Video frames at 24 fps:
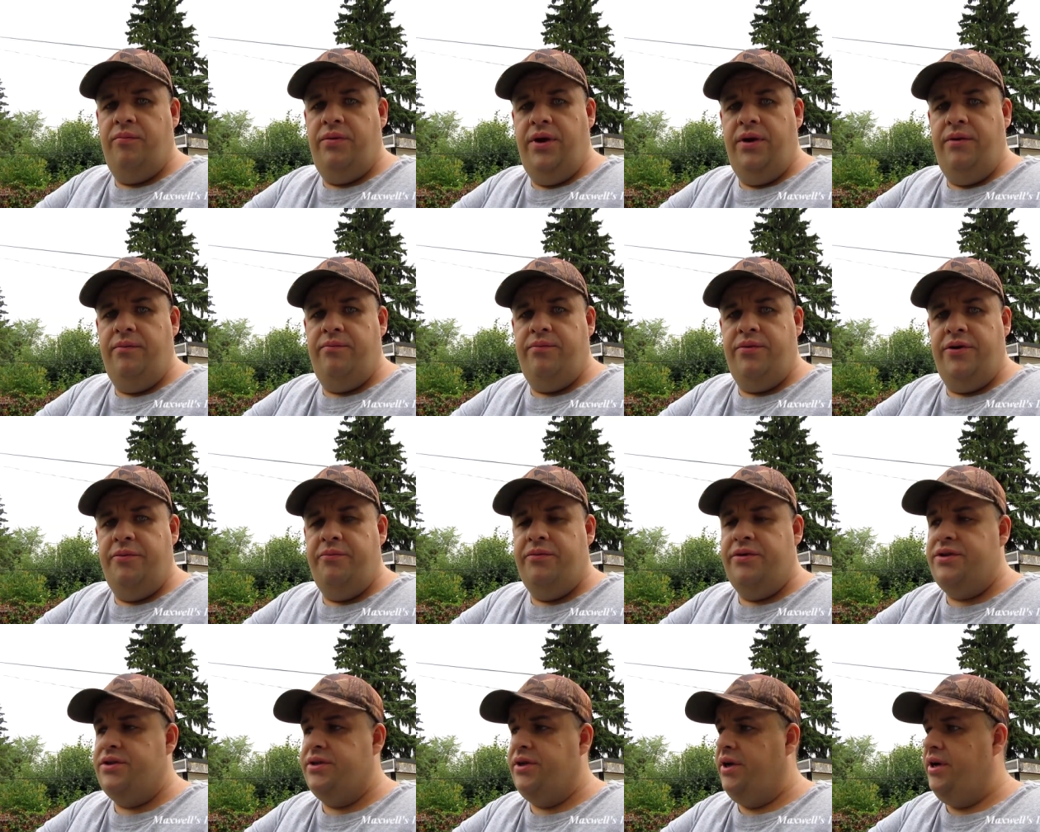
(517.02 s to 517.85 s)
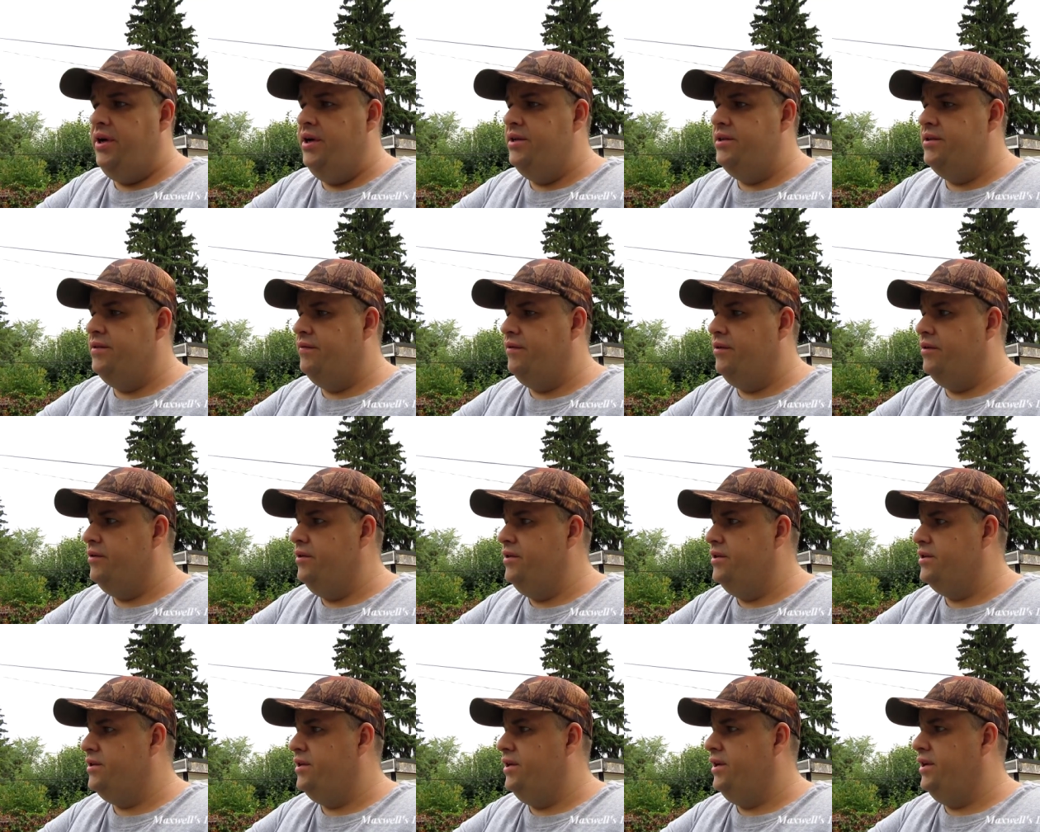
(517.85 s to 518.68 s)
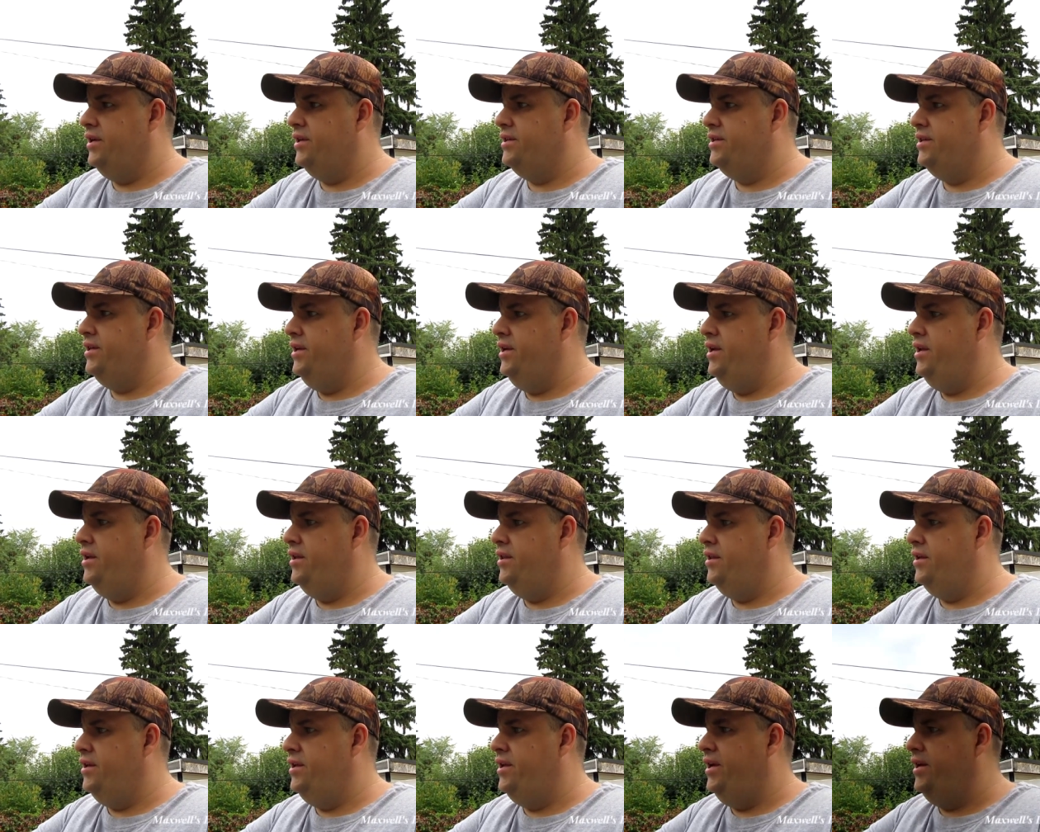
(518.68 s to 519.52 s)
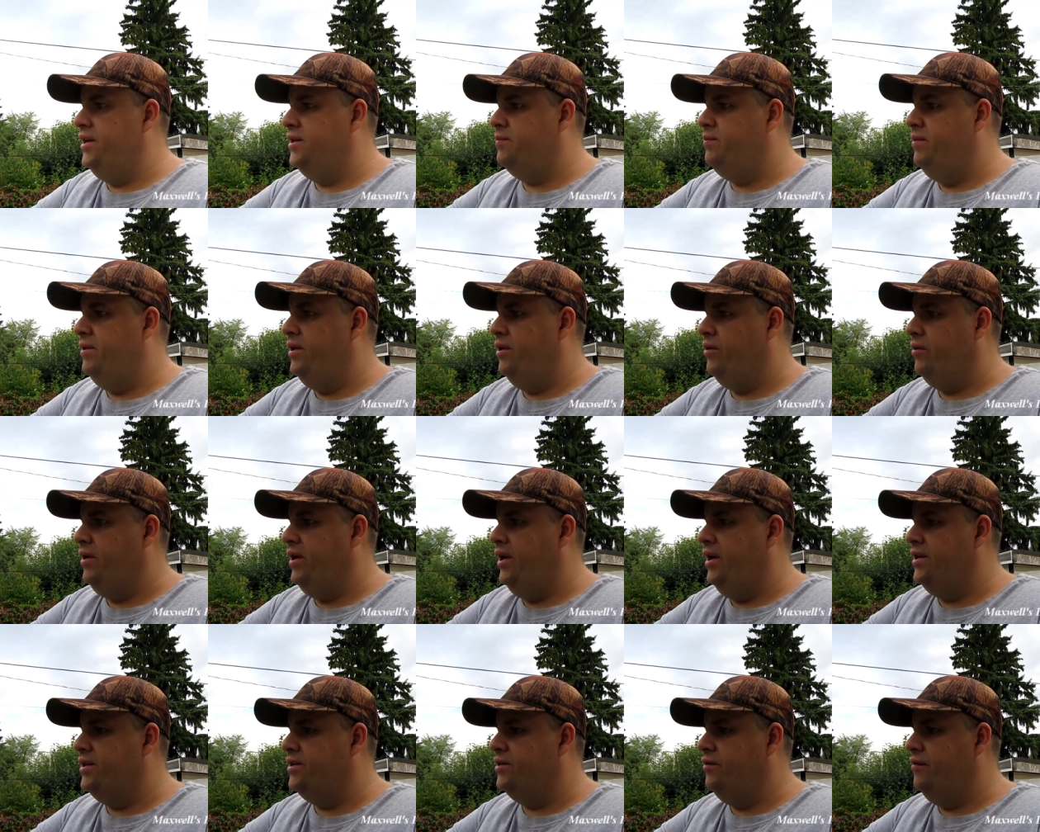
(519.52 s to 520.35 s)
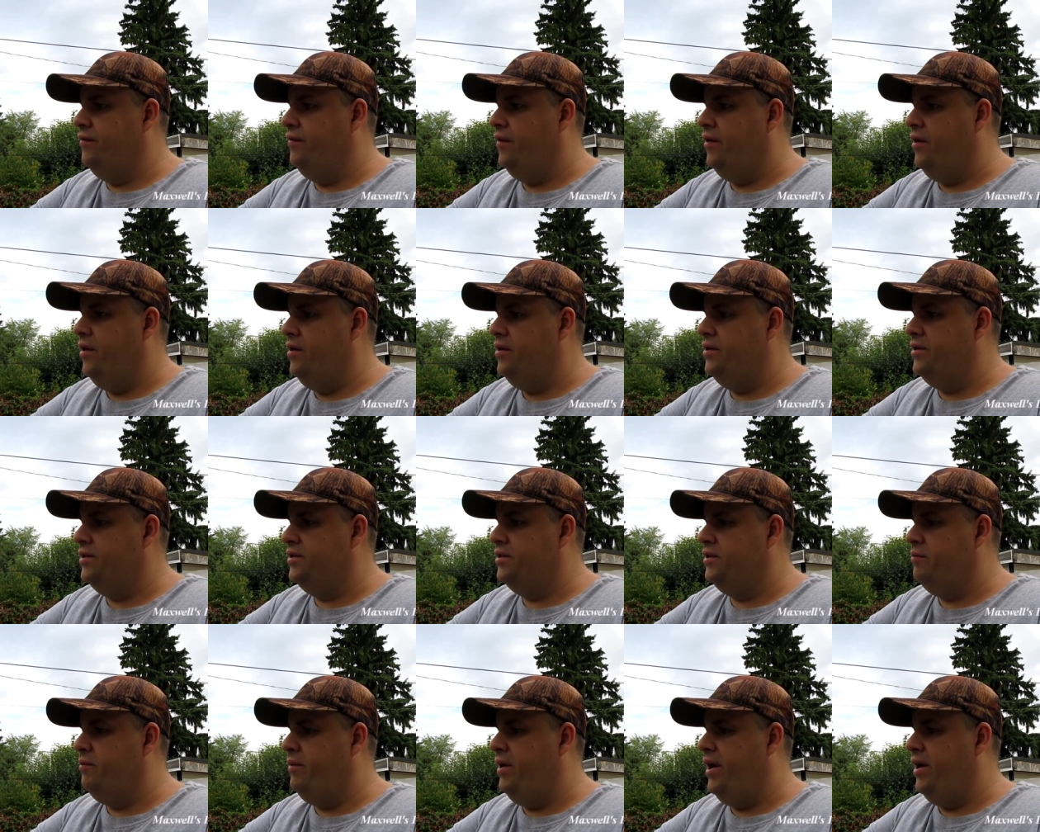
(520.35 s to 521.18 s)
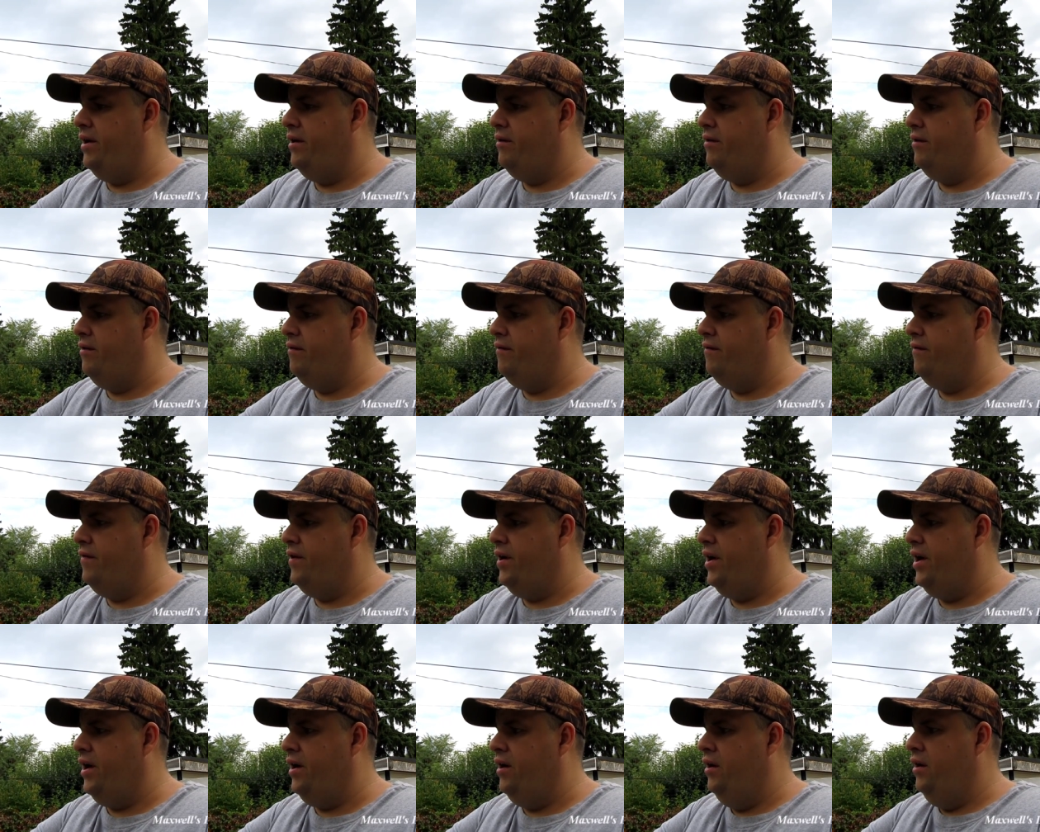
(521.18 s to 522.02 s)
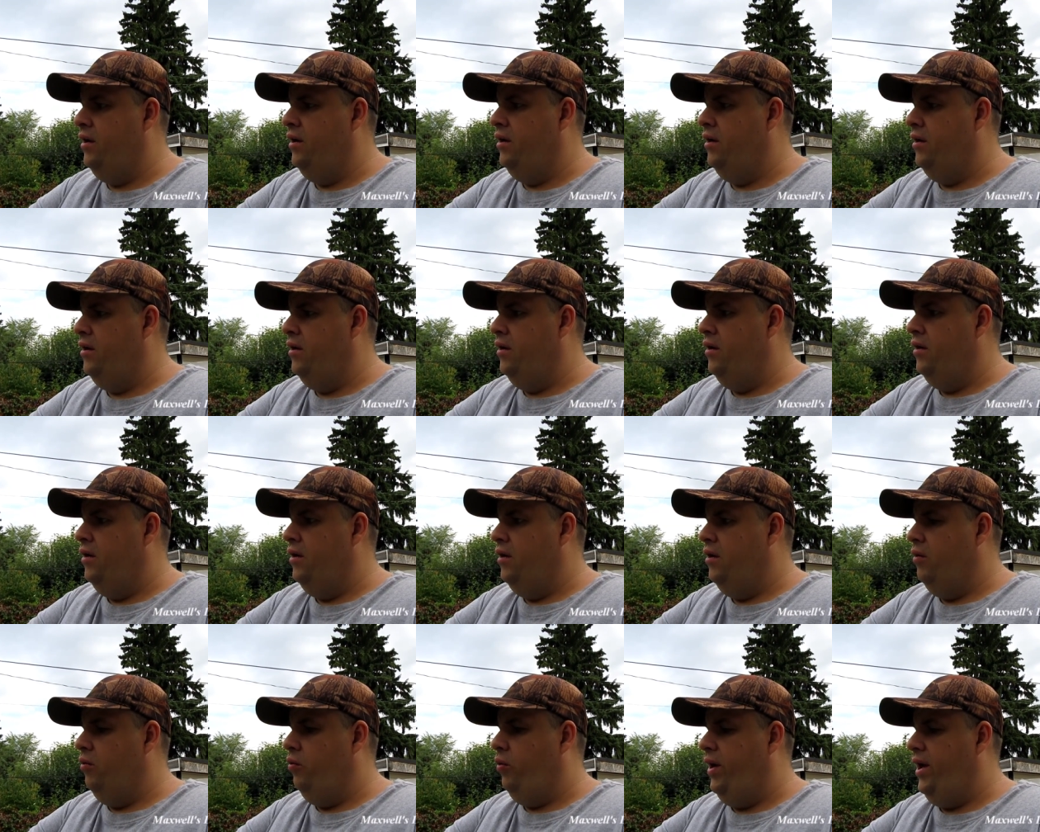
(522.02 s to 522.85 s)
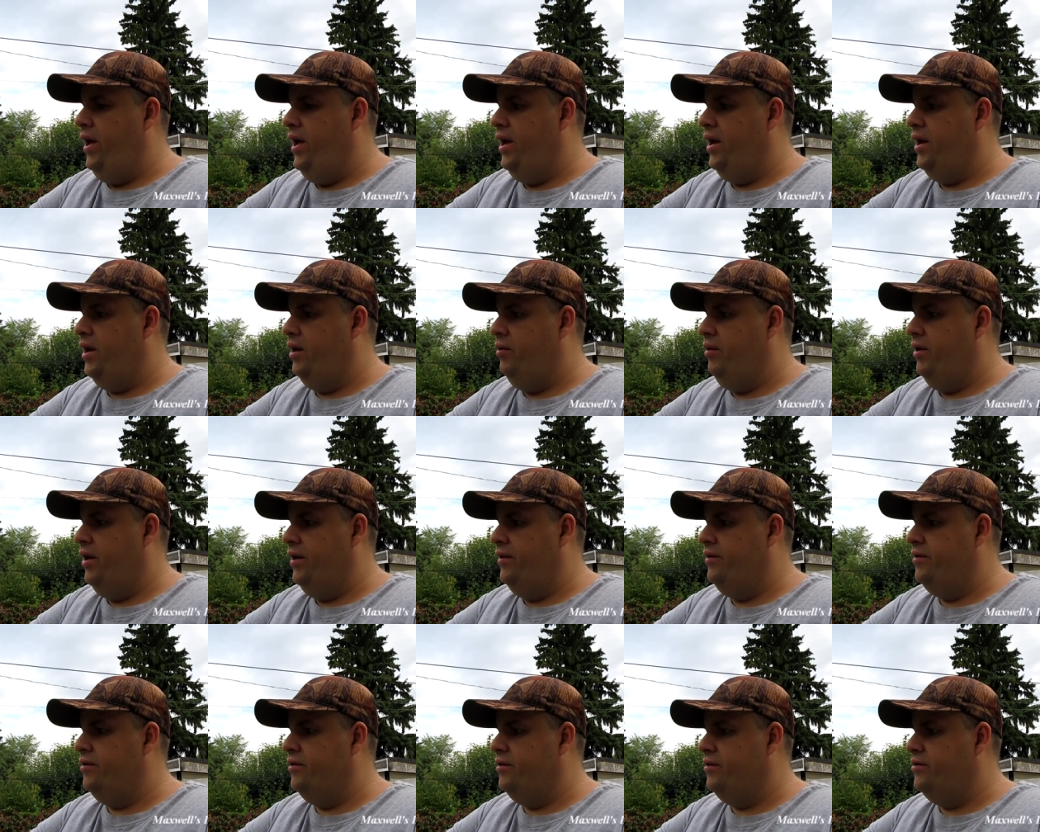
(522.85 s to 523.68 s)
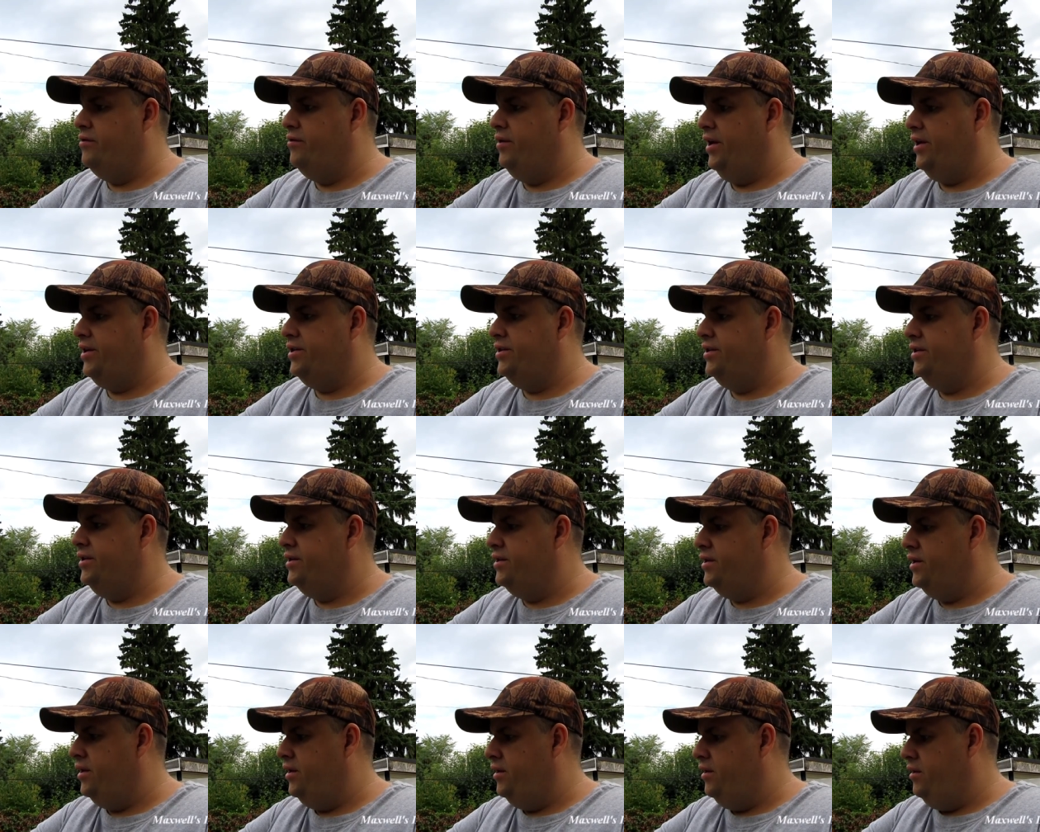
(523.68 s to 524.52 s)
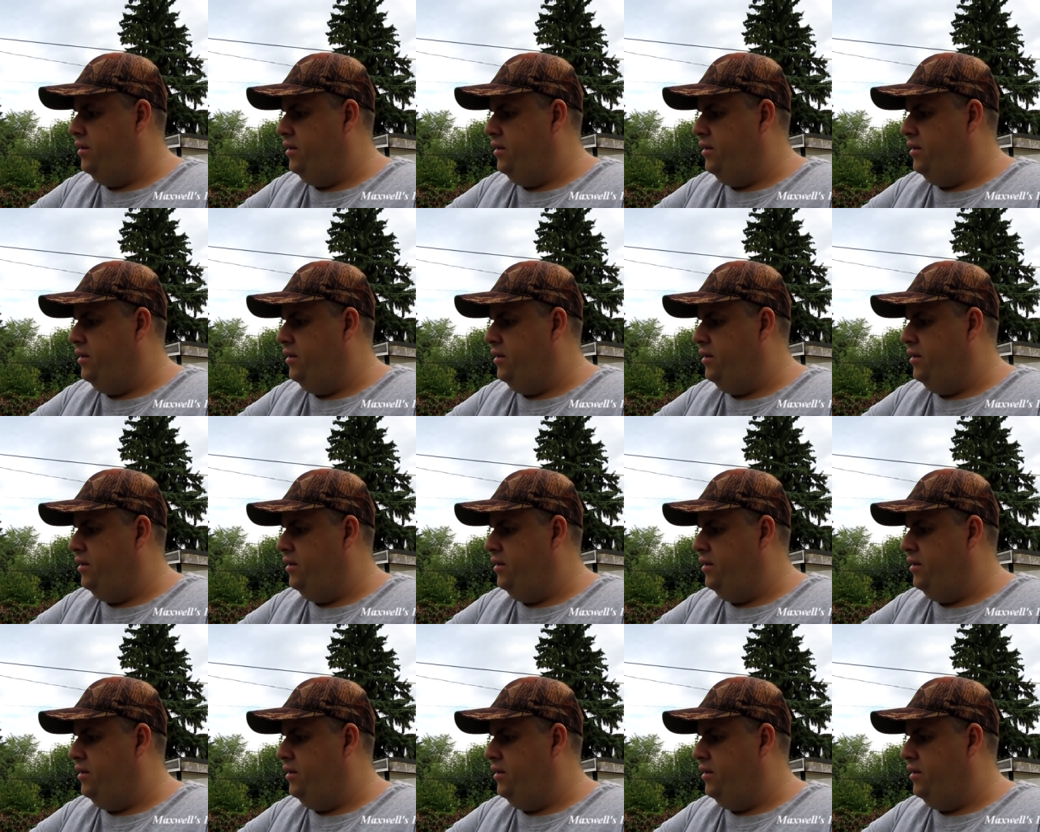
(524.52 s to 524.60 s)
But pretty much, guys, of course, like I said, the day's been okay so far. Just a matter of weighing out other directions.